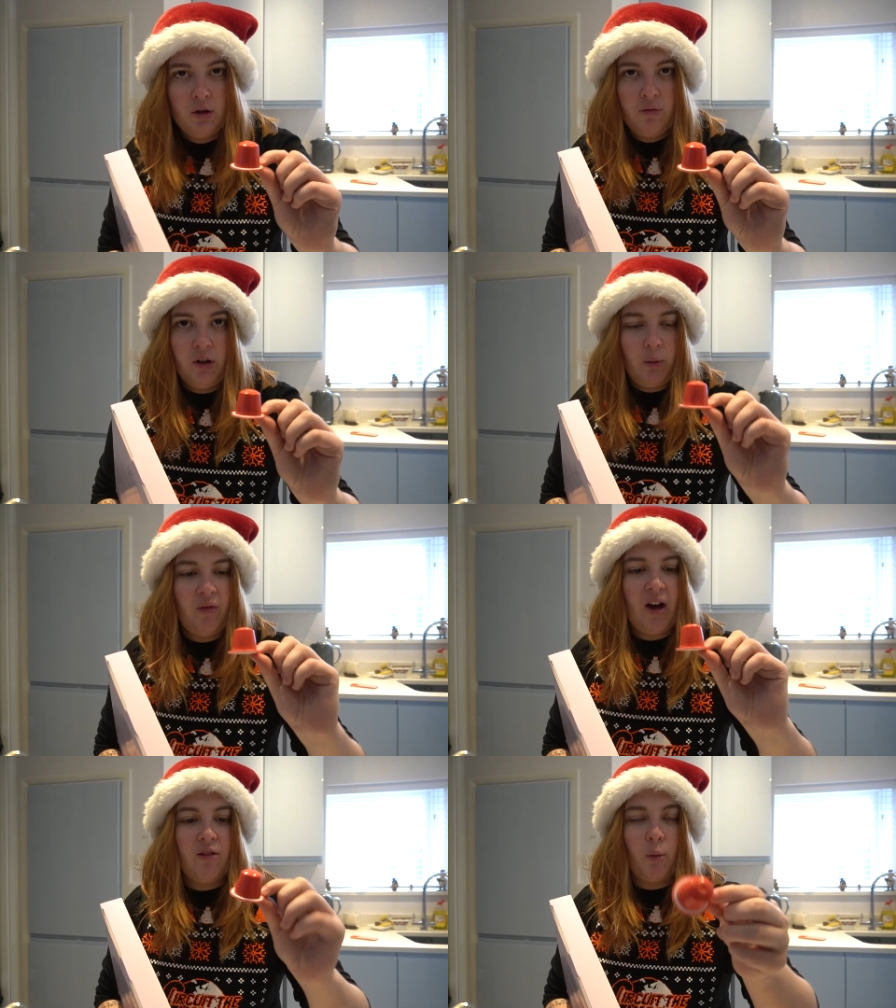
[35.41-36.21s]
I feel like we've
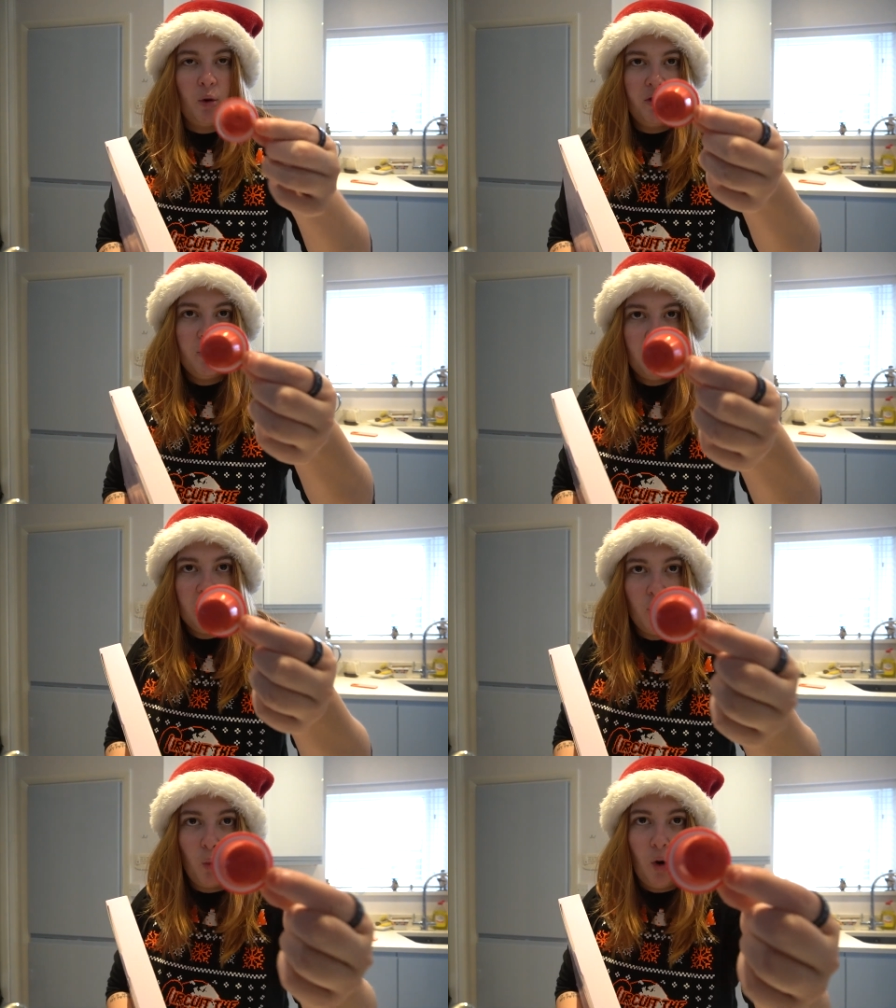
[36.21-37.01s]
had a red one. This one
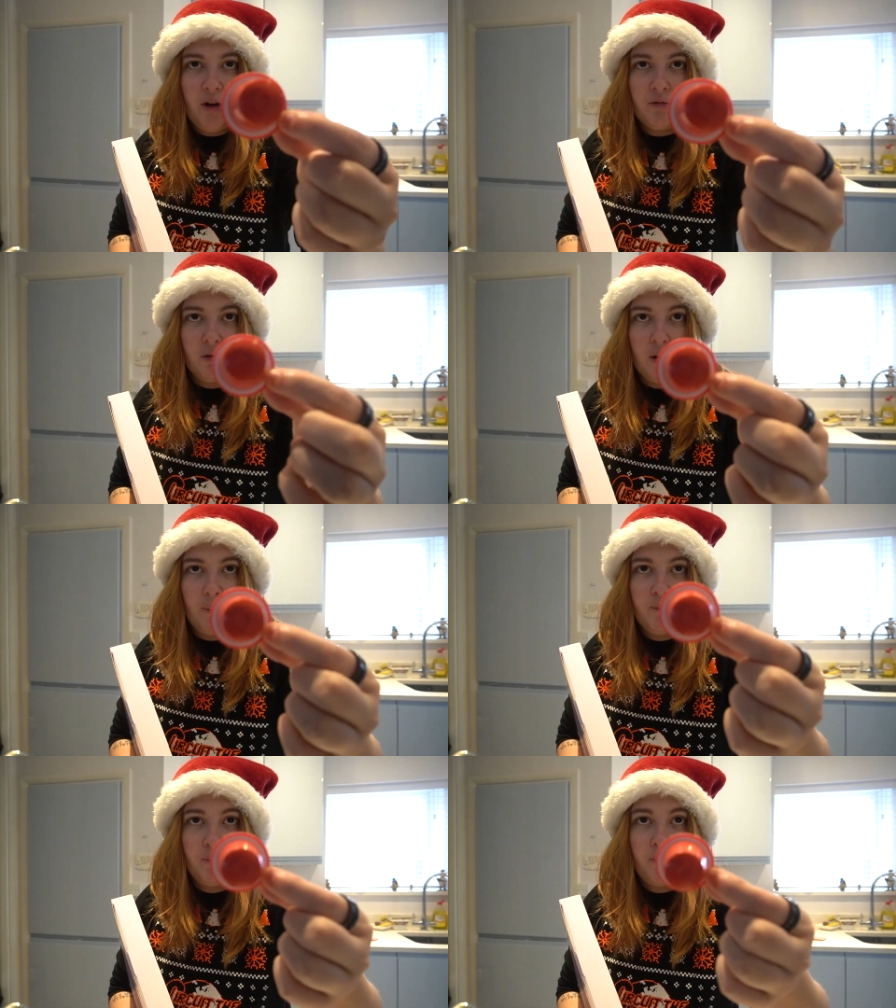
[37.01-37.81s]
has a white rim.